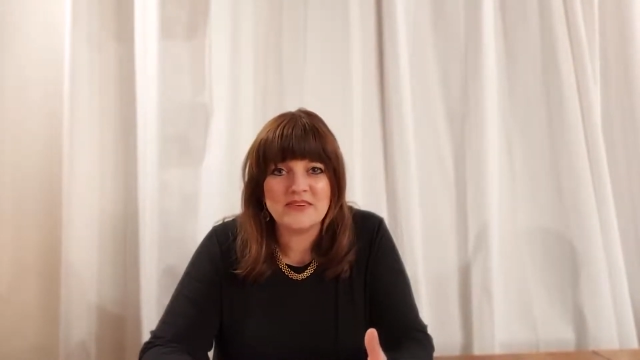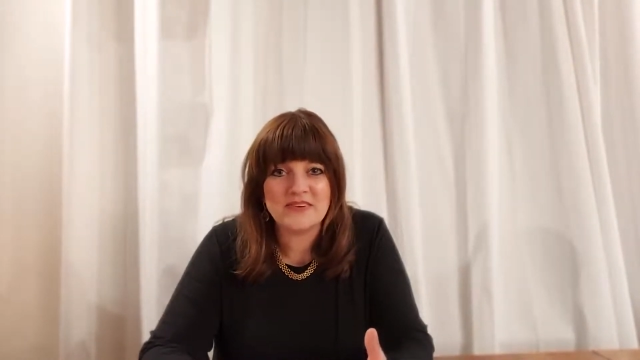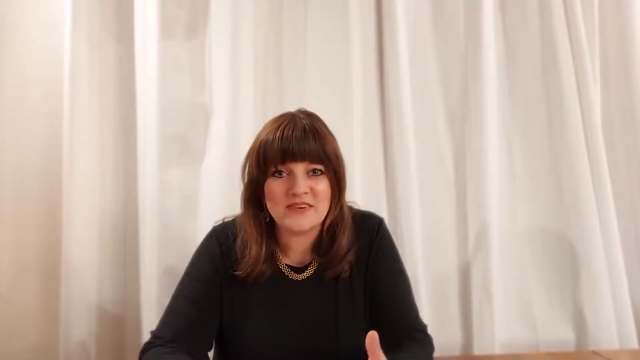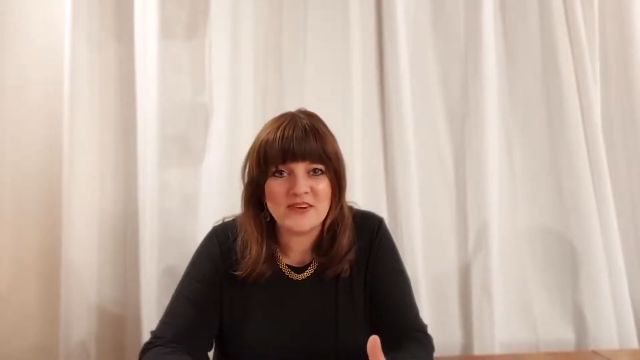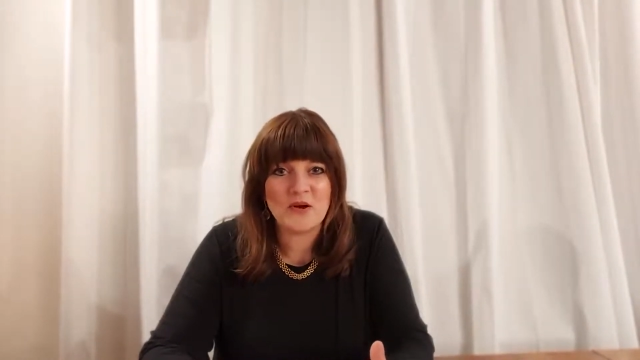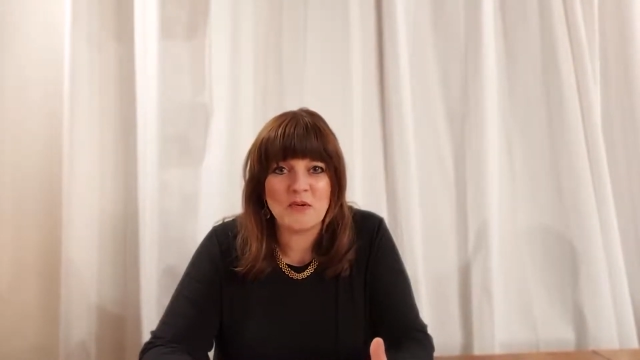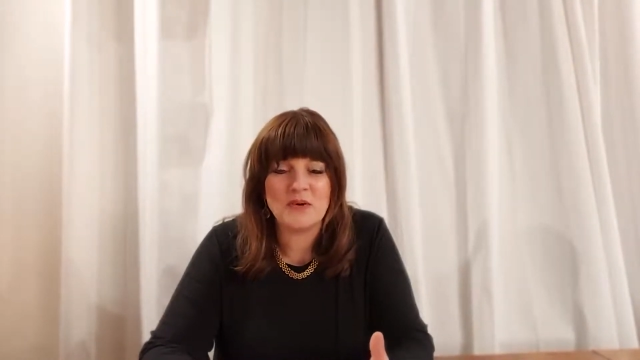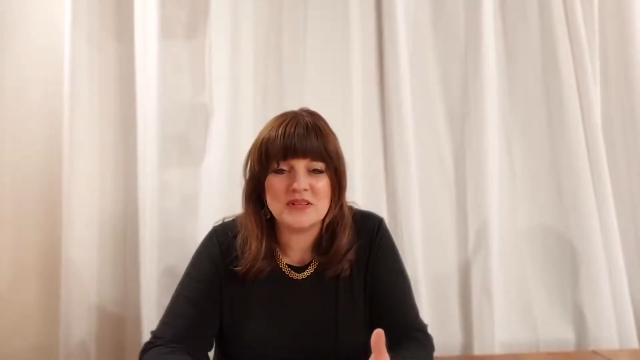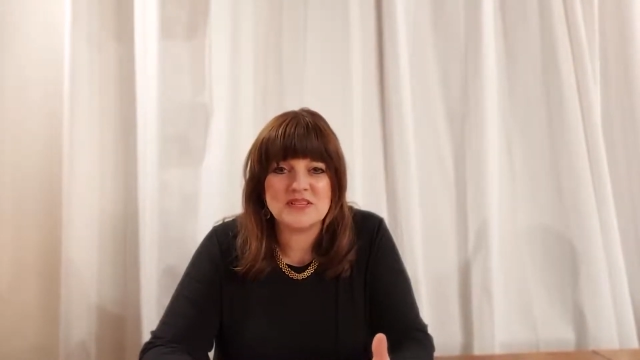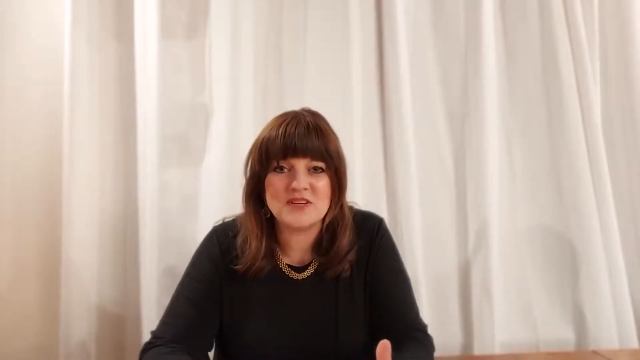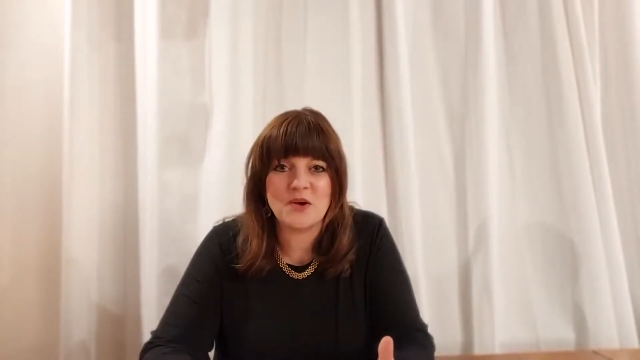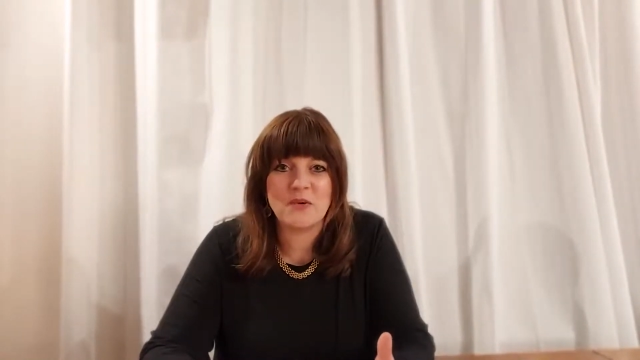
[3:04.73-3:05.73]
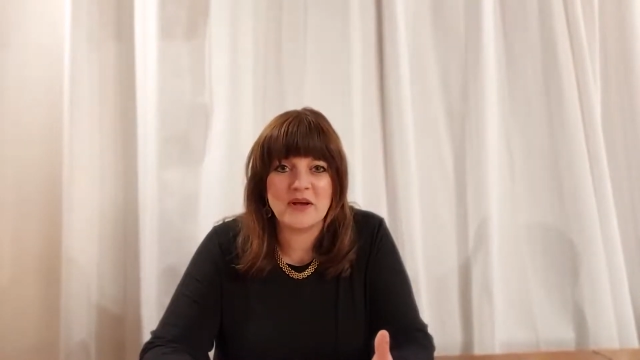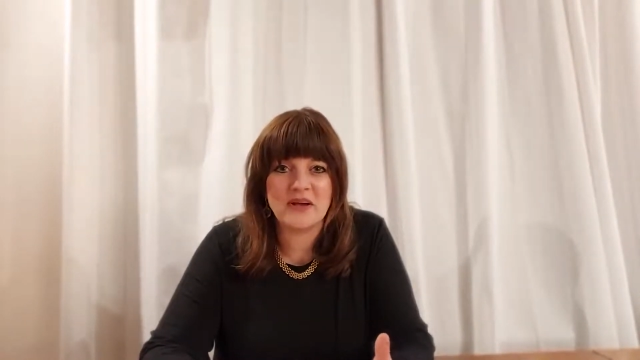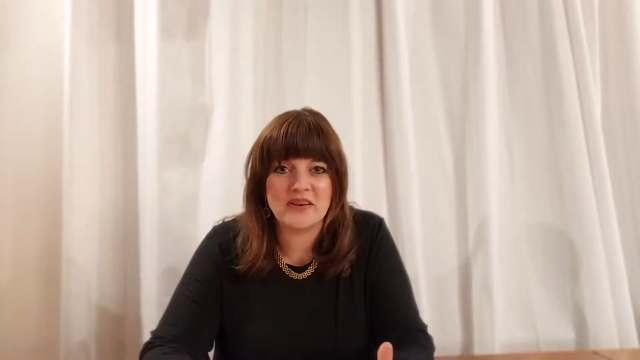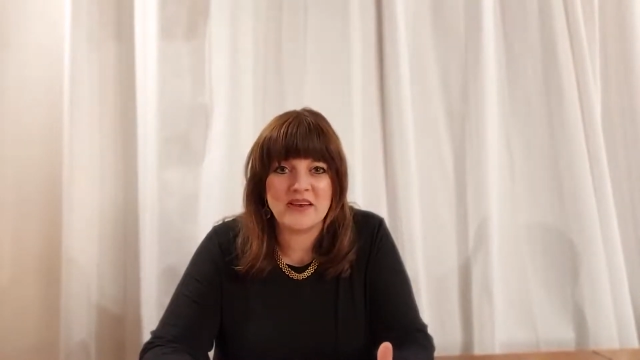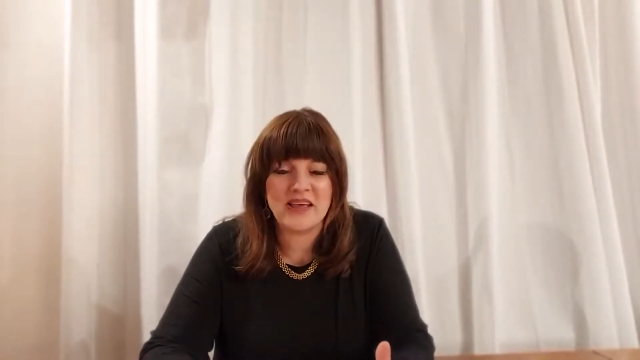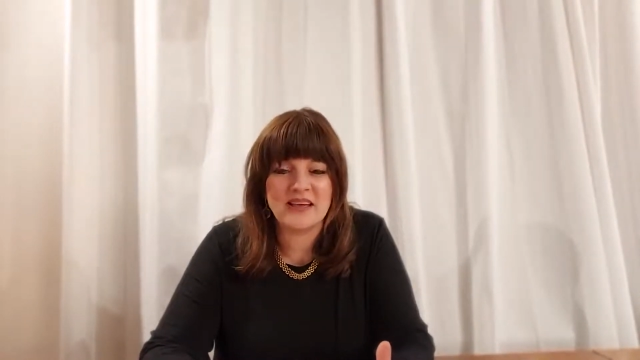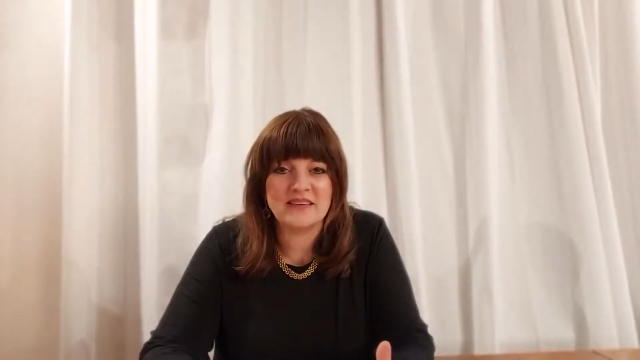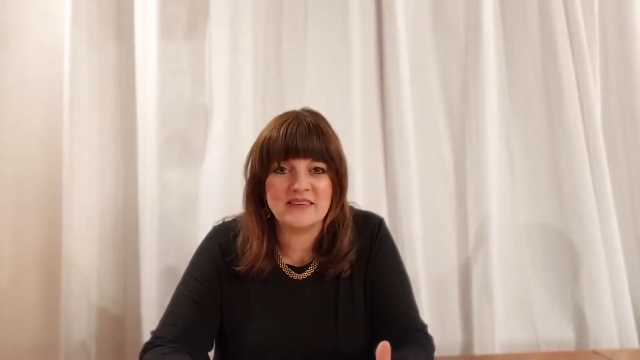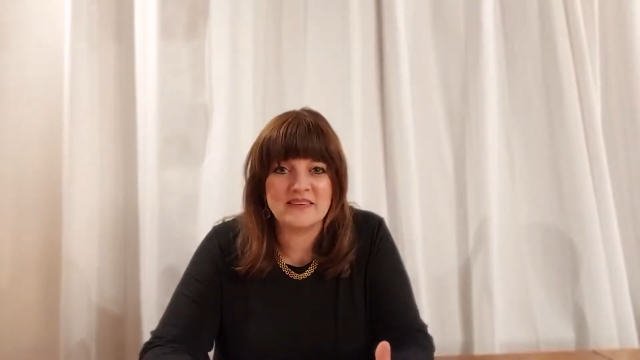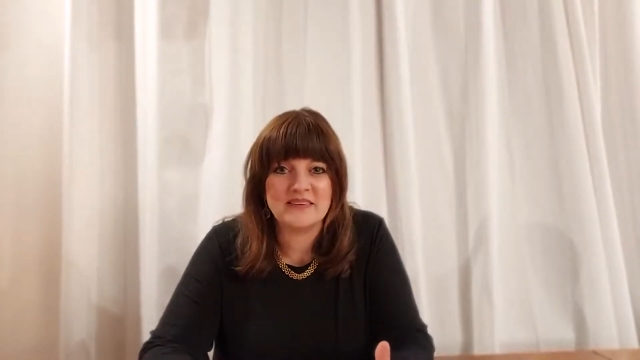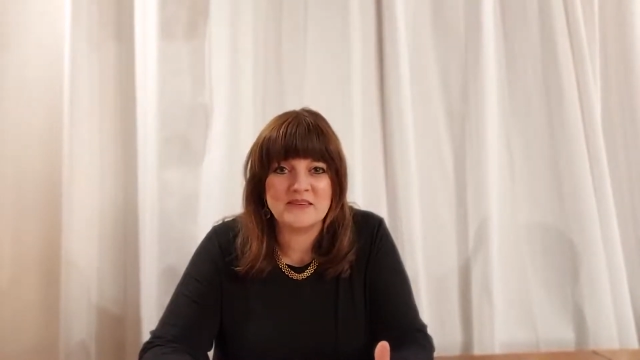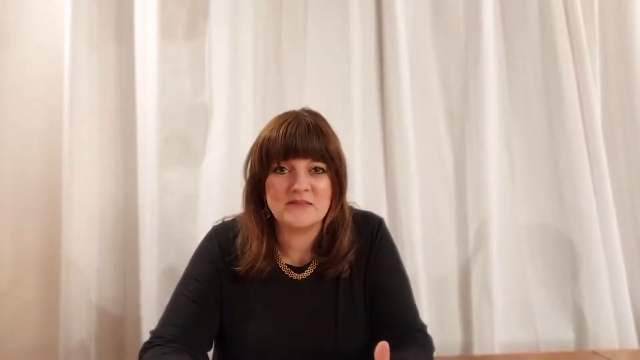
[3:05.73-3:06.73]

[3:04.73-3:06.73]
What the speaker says: know what's going on next.